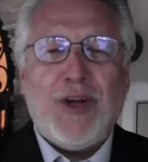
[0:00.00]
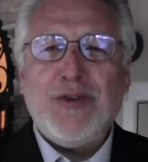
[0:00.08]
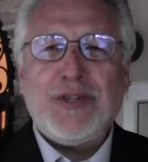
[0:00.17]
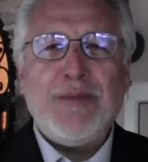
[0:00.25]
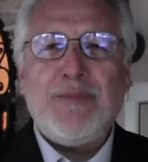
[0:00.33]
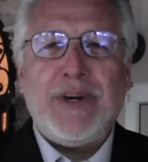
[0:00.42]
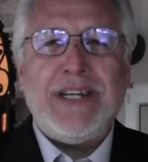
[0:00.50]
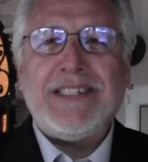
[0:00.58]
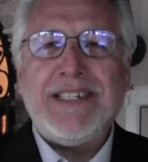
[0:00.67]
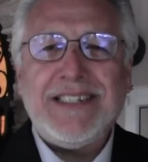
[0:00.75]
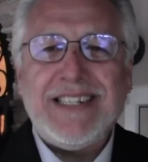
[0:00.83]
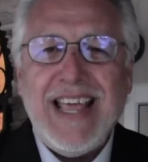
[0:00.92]
ocean
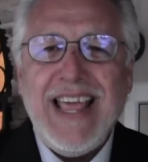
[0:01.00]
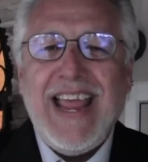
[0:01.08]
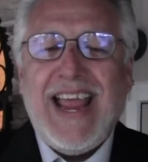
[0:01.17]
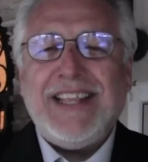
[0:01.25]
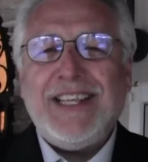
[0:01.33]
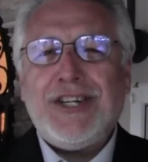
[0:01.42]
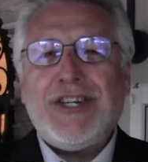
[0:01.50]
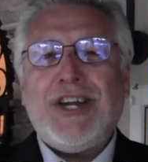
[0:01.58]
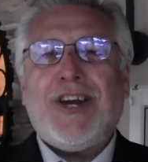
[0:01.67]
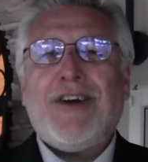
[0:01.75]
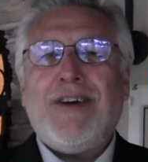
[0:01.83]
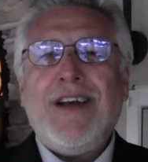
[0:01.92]
breezes, and this
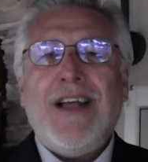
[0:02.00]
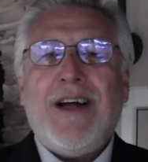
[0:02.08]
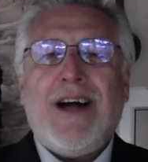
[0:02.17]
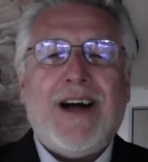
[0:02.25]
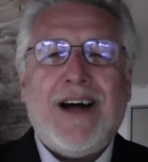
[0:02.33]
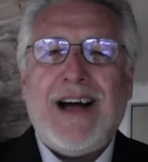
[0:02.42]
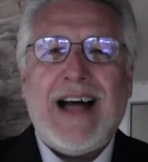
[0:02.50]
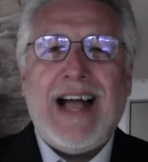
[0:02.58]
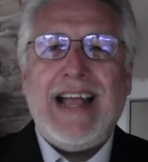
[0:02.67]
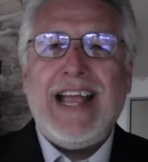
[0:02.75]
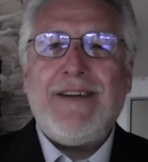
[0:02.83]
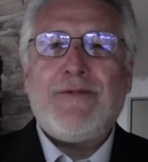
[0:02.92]
year I
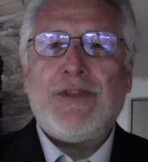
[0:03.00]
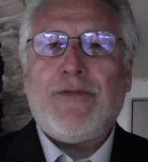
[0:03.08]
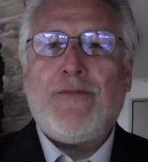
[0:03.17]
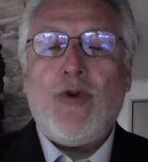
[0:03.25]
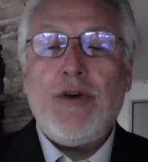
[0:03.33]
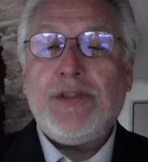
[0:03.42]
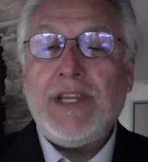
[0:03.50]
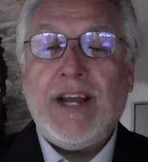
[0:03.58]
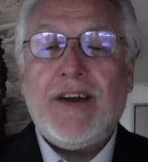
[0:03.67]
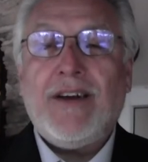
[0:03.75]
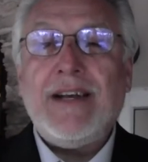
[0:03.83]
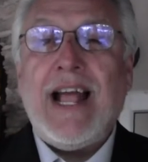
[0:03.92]
had, for the fourth
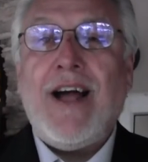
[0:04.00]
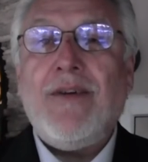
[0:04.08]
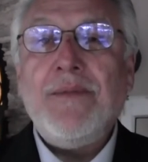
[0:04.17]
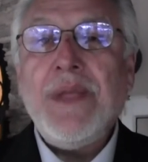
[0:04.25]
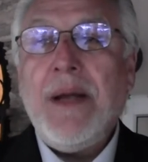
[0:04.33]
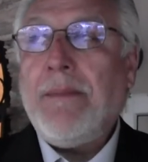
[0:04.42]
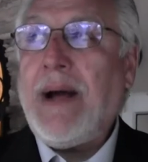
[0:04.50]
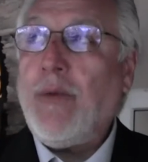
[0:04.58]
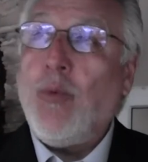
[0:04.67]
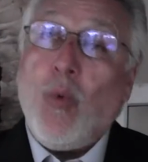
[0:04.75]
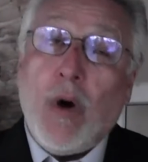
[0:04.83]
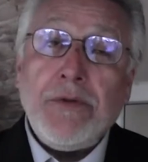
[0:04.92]
year now, my
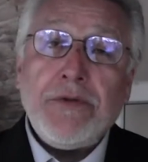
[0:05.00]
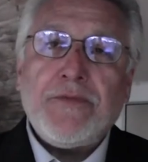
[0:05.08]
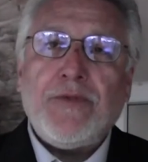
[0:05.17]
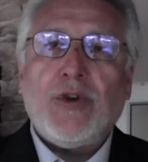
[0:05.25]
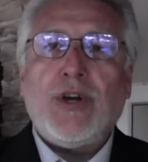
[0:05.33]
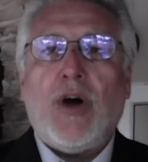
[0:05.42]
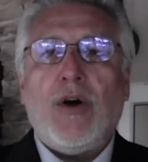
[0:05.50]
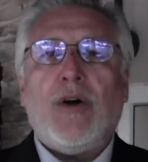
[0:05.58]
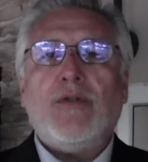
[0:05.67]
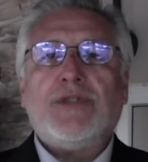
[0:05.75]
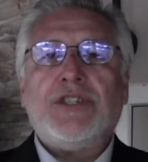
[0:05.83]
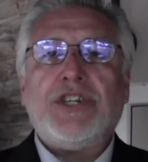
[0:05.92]
wonderful
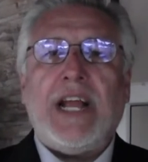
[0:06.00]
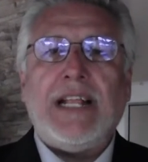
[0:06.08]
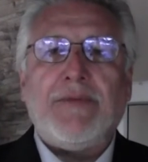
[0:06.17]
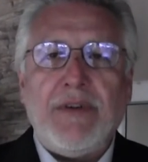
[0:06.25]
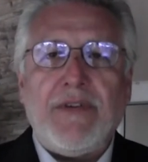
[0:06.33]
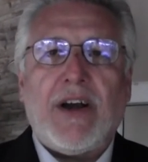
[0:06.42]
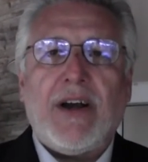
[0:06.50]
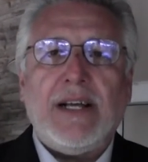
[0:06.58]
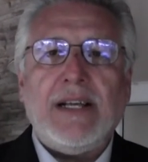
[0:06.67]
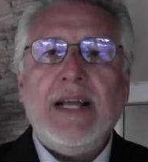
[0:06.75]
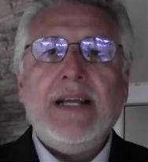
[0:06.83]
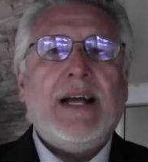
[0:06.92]
co-host Shayla
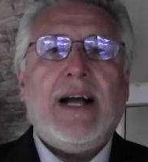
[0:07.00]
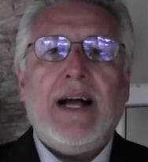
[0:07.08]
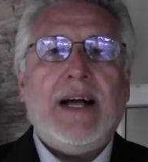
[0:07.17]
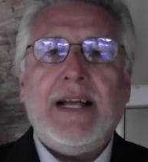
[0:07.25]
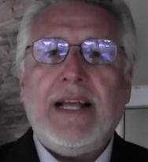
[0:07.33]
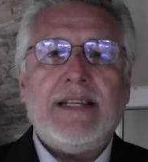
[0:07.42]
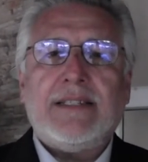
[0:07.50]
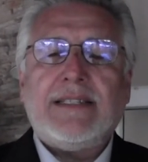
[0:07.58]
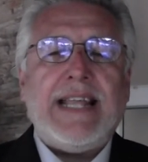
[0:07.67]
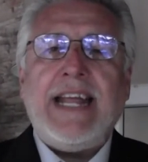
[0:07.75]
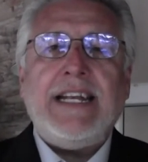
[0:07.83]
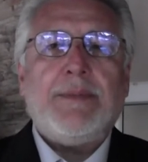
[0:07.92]
Rivera, is
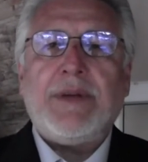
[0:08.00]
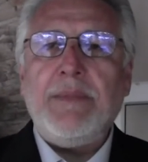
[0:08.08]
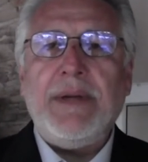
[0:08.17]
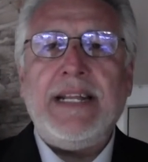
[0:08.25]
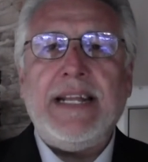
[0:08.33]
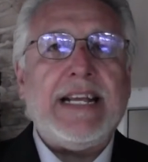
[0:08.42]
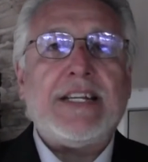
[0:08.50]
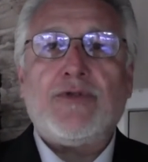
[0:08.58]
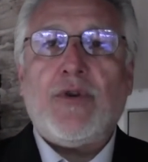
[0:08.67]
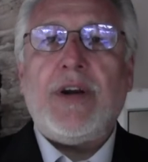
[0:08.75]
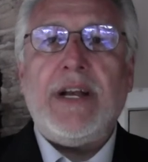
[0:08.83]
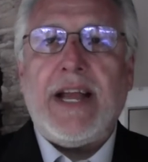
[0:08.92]
stand-up comedian
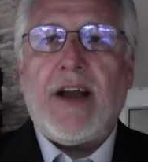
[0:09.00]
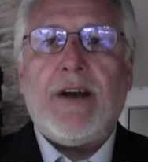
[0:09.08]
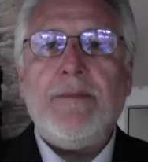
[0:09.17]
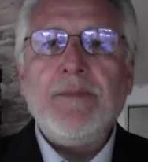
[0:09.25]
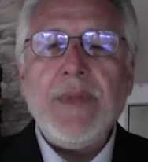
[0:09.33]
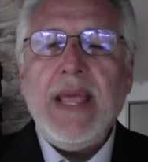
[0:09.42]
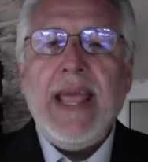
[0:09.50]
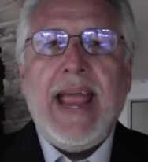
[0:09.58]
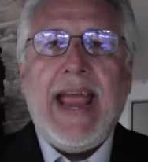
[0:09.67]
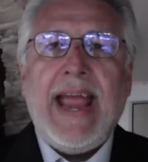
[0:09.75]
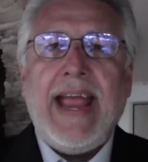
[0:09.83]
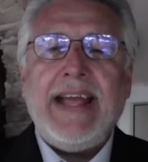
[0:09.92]
extraordinaire,
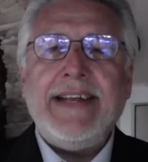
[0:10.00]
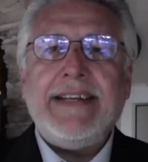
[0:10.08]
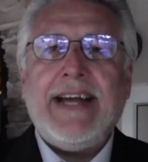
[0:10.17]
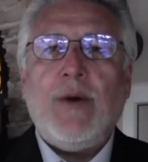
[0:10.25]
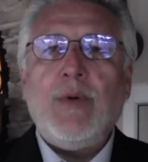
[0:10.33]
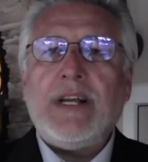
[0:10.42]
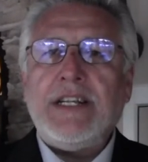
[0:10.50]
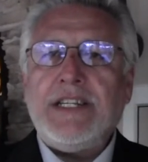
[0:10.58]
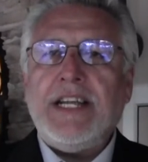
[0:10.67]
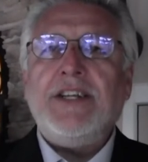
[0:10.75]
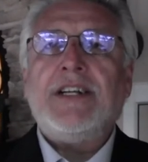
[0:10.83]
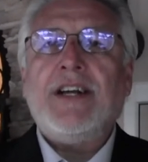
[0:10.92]
and we
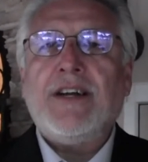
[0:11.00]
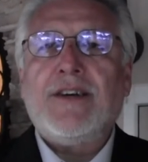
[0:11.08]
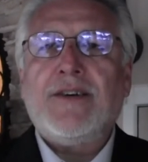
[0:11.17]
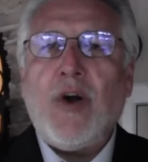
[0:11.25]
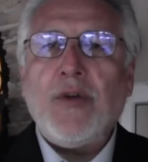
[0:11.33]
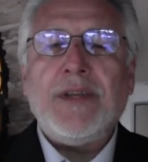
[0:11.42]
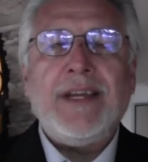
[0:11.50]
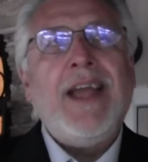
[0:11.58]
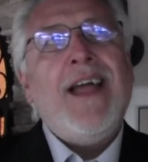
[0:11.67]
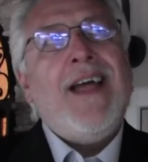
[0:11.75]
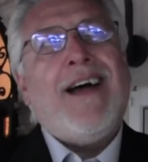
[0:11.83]
continue to grow the